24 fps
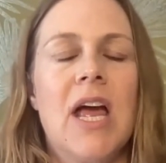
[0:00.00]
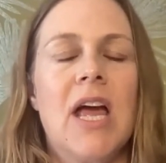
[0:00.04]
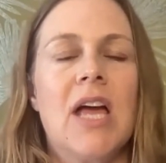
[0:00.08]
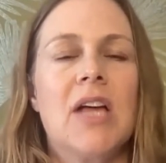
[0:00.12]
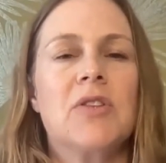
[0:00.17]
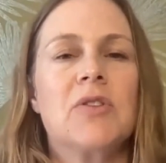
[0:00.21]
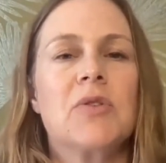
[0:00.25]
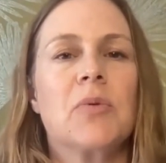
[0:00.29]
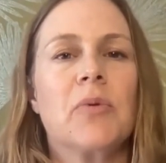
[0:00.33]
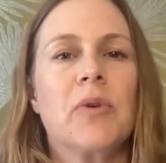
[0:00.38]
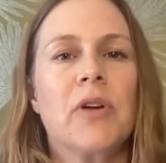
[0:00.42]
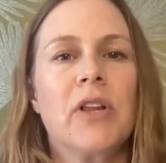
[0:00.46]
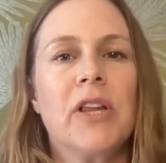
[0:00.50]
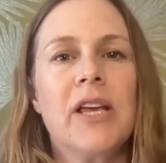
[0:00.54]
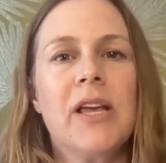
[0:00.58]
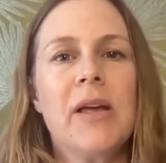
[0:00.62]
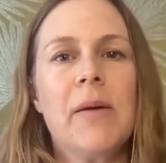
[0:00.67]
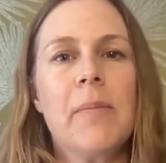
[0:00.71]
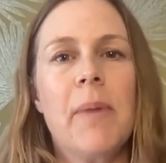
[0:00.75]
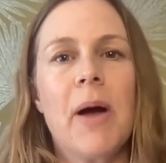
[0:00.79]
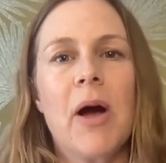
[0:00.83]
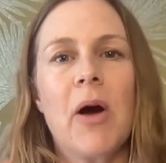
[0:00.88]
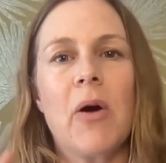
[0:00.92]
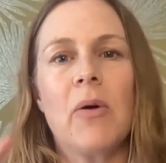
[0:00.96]
It's
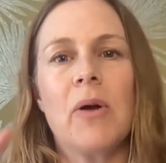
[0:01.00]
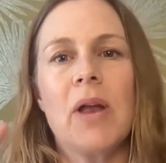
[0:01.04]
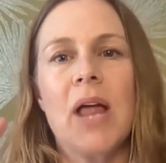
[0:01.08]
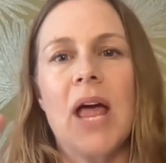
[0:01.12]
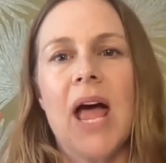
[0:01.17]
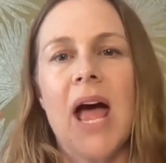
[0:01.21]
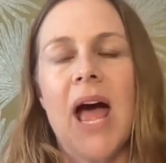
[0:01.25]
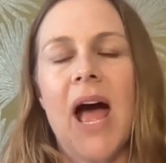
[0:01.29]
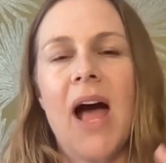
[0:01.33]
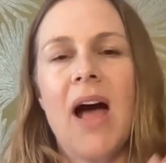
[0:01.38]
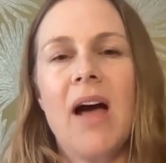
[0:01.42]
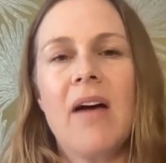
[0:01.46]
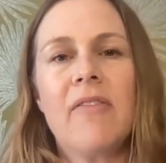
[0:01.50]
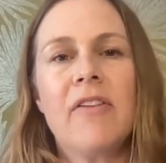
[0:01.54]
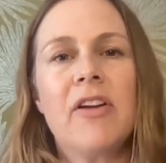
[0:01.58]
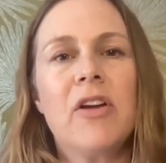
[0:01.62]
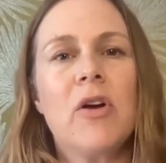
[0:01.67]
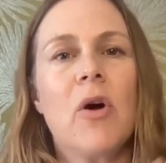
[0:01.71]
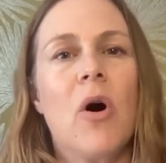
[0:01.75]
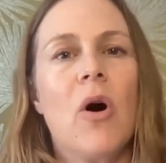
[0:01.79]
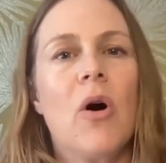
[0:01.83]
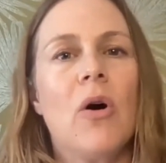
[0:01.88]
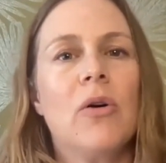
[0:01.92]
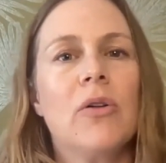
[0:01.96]
really about
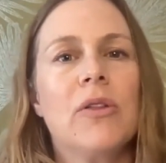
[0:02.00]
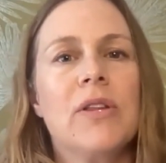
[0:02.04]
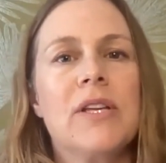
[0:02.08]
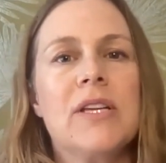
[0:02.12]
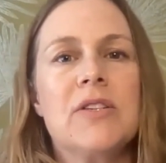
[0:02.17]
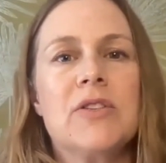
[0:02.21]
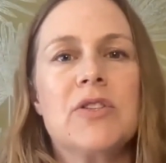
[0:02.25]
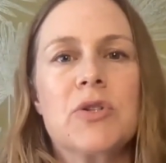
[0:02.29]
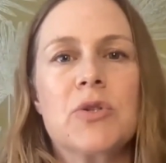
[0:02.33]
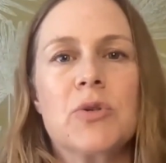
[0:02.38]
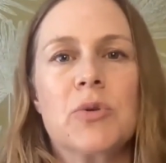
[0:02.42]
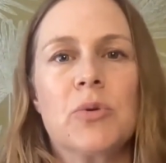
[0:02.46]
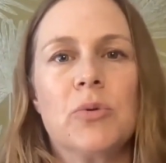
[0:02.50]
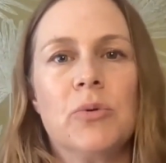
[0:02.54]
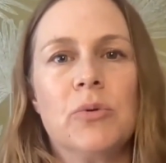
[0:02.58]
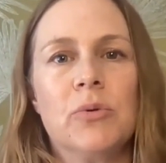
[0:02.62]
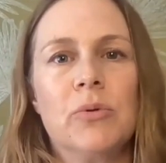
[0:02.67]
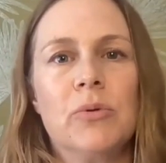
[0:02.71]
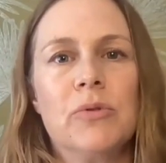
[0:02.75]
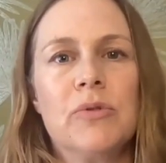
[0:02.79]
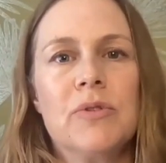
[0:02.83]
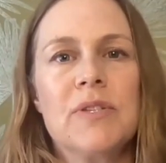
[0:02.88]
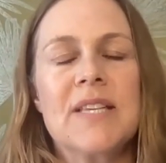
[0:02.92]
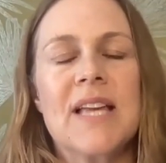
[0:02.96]
having all these
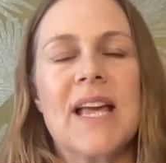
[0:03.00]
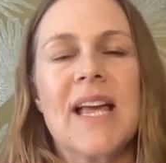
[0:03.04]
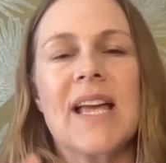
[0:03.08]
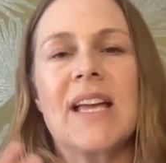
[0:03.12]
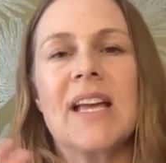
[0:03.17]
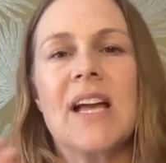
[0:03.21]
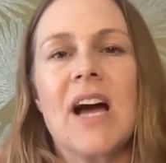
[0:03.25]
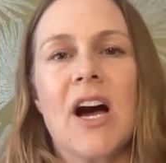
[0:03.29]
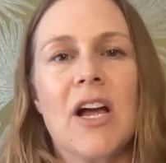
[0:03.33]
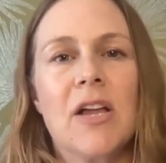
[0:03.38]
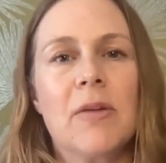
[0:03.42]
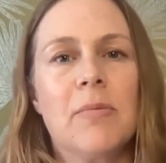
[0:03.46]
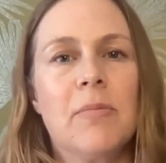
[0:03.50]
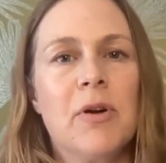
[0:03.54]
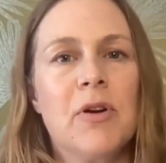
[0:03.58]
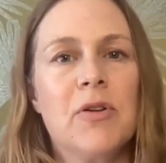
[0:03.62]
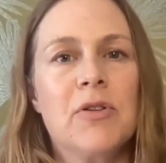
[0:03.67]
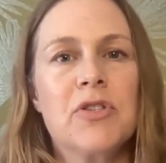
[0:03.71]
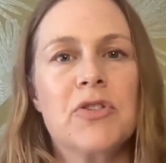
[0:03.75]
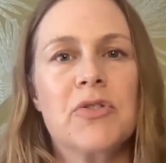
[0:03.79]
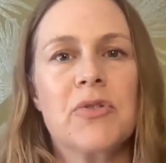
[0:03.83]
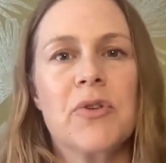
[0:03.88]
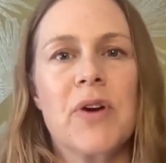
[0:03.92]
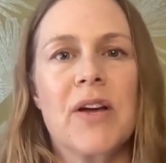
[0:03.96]
tools and
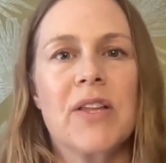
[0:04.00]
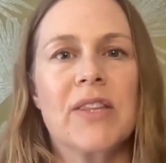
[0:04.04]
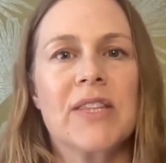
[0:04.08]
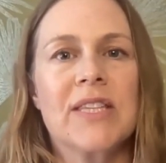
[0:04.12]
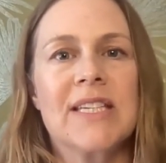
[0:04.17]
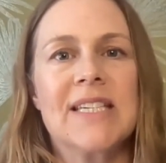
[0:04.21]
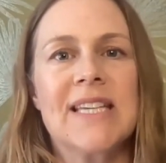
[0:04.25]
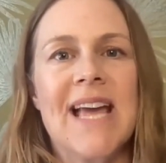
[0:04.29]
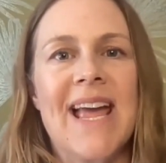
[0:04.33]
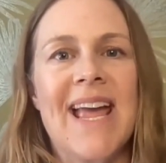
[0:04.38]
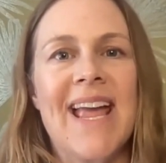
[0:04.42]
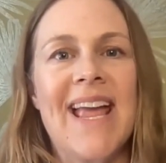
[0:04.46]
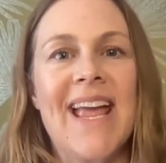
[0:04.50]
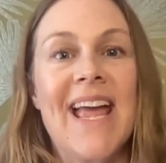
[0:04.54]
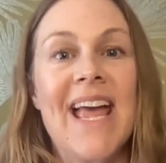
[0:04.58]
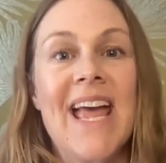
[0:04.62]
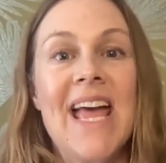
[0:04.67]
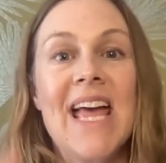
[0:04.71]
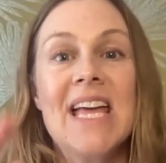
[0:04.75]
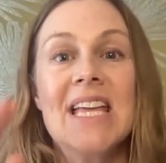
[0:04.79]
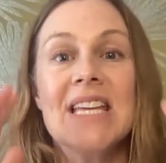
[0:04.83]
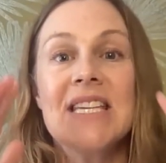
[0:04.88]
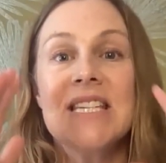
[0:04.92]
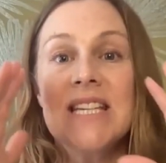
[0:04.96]
guideposts throughout the day
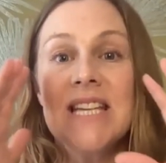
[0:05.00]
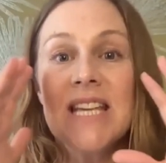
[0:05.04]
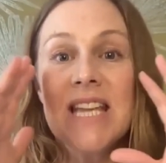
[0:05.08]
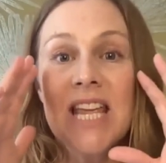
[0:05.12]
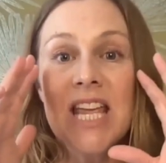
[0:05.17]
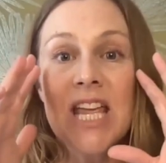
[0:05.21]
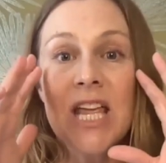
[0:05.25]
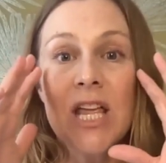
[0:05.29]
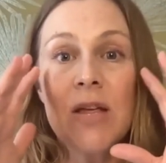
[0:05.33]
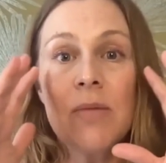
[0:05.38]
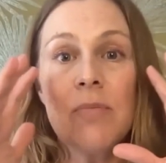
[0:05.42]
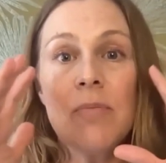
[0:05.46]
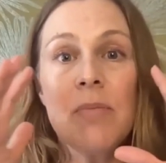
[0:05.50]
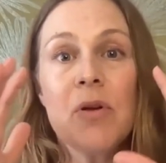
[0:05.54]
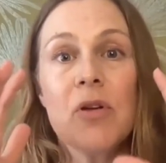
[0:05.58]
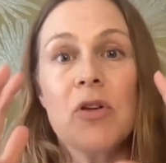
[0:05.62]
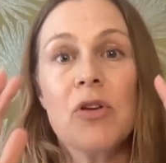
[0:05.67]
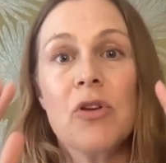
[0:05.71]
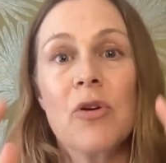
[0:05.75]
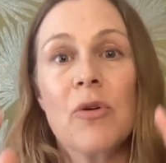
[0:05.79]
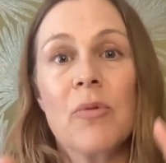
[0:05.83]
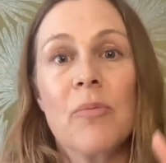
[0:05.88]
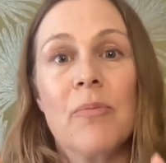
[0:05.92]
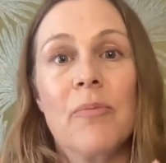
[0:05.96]
to keep
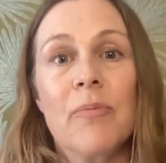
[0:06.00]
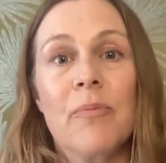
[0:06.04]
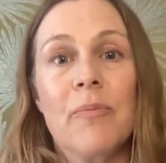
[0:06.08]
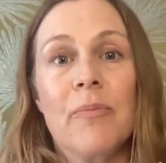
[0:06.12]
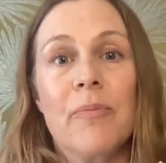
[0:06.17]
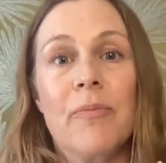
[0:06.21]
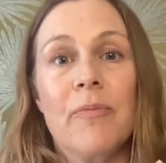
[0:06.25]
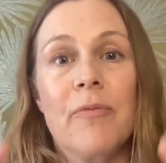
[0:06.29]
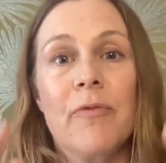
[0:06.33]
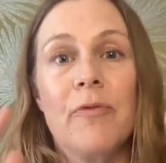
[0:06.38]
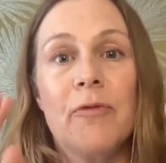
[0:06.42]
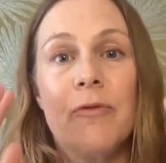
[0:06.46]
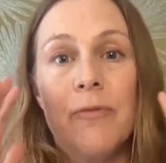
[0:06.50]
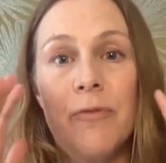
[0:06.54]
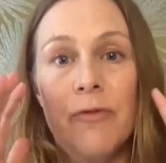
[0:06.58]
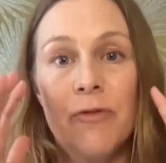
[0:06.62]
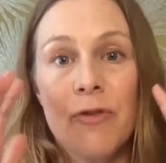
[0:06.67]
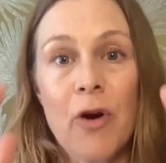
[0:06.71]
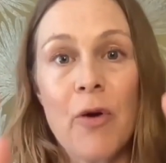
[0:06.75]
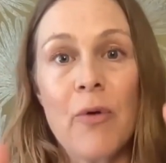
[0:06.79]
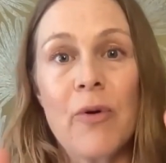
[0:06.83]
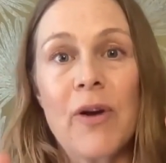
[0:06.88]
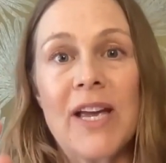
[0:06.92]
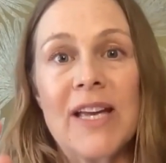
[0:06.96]
your
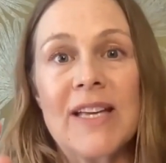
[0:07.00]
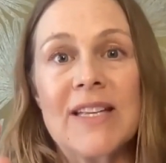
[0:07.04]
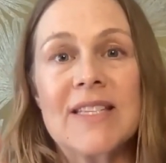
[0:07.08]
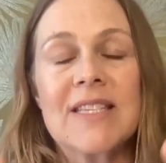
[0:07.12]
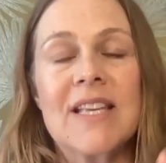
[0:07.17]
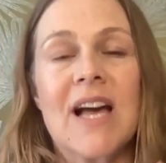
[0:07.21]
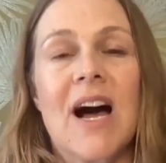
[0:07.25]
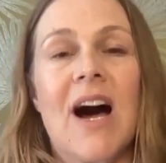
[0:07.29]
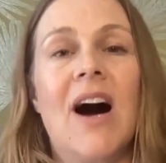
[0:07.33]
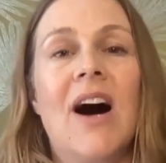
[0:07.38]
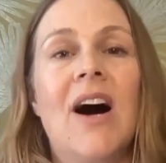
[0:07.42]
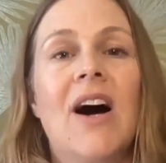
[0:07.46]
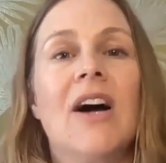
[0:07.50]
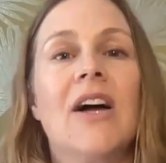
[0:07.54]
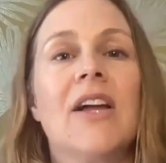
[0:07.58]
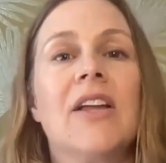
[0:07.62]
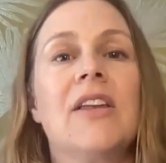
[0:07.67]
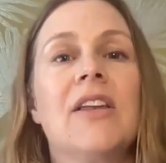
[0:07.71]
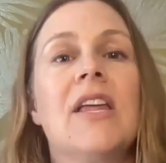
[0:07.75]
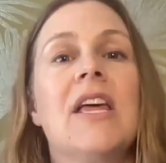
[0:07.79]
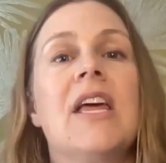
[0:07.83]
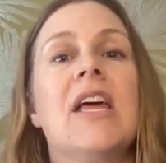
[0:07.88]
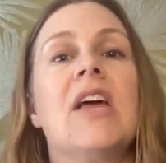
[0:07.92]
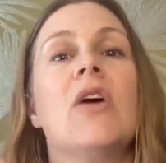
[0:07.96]
focus
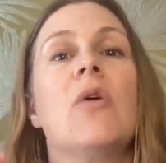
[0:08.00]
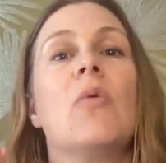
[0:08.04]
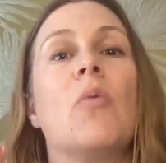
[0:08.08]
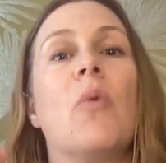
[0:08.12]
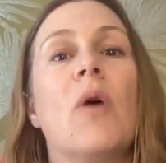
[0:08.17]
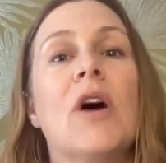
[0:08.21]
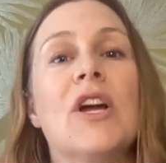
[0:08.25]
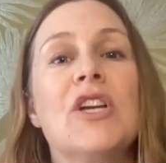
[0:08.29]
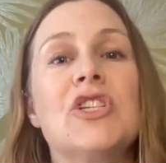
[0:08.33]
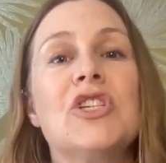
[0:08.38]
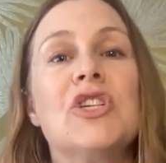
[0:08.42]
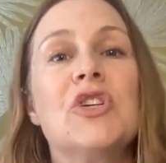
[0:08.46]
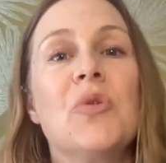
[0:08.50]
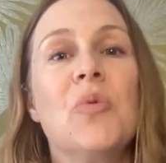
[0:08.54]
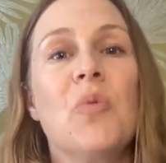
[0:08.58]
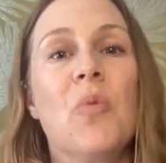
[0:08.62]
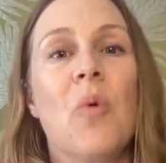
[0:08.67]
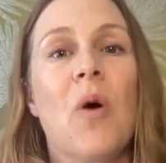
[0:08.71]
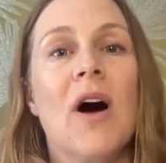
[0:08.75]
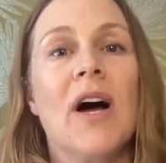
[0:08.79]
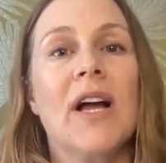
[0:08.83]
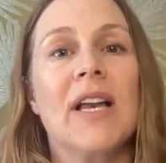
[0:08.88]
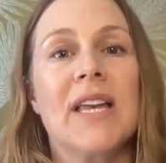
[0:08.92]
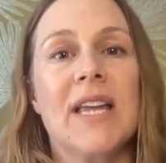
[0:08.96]
on what you
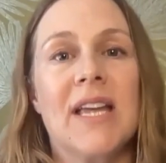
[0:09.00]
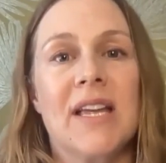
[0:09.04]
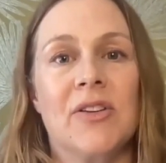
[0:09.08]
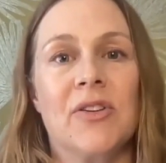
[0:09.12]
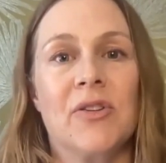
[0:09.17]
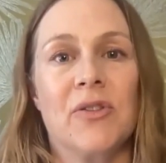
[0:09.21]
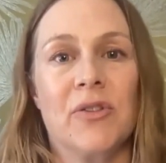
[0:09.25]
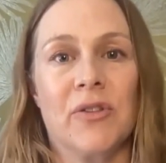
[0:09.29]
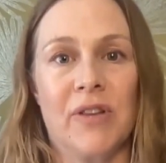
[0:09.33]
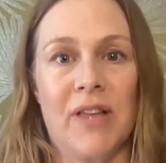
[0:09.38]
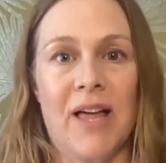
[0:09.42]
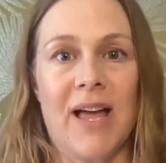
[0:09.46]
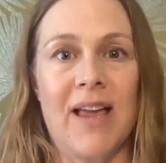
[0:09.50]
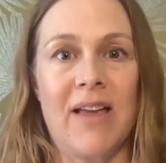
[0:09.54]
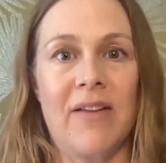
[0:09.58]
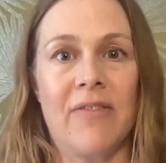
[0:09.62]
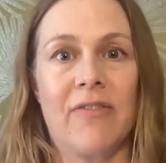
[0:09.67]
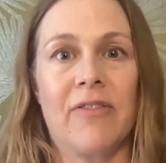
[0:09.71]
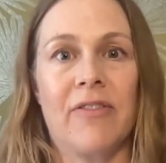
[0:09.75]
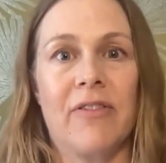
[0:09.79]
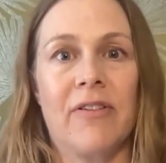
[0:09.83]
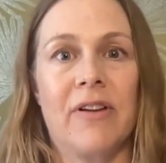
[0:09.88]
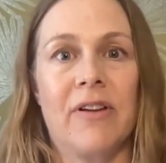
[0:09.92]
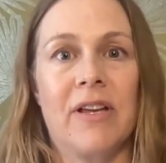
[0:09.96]
want in your
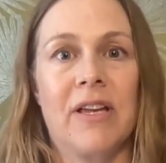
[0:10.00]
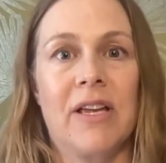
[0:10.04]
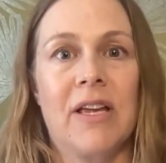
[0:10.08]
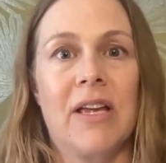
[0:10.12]
life.